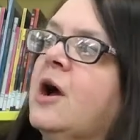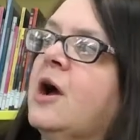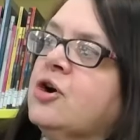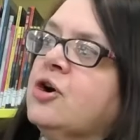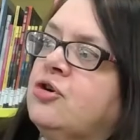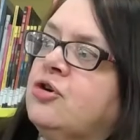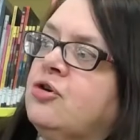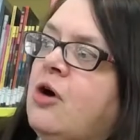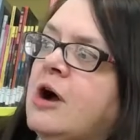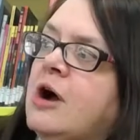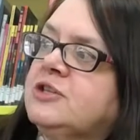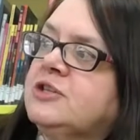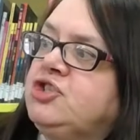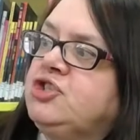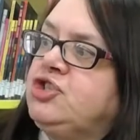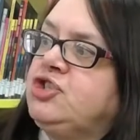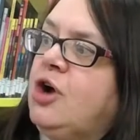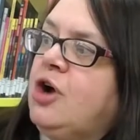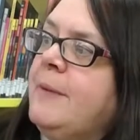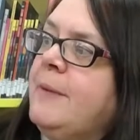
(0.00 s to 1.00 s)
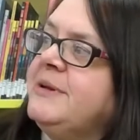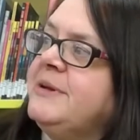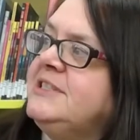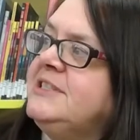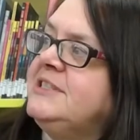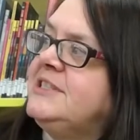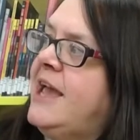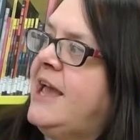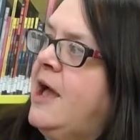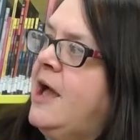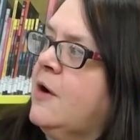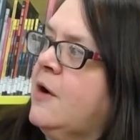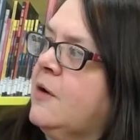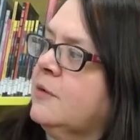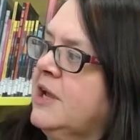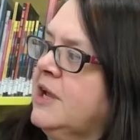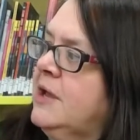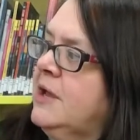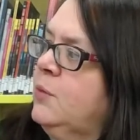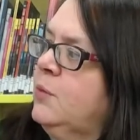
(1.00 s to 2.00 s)
Crocs chomp it
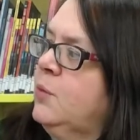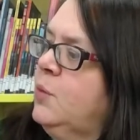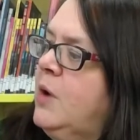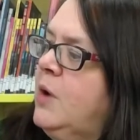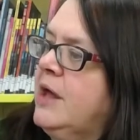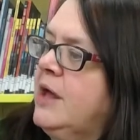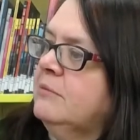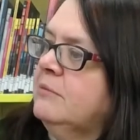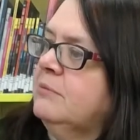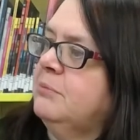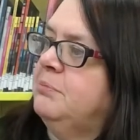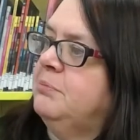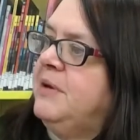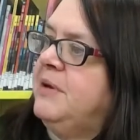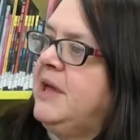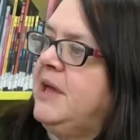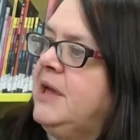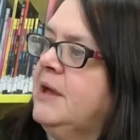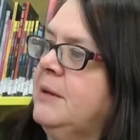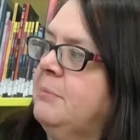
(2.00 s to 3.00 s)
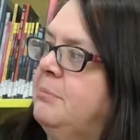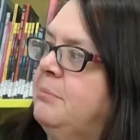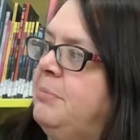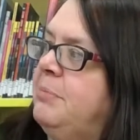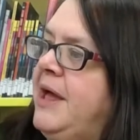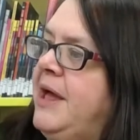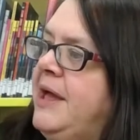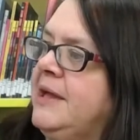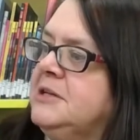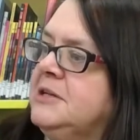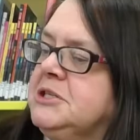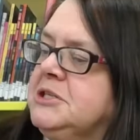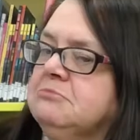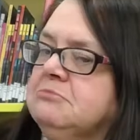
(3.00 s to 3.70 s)
down in one big bite.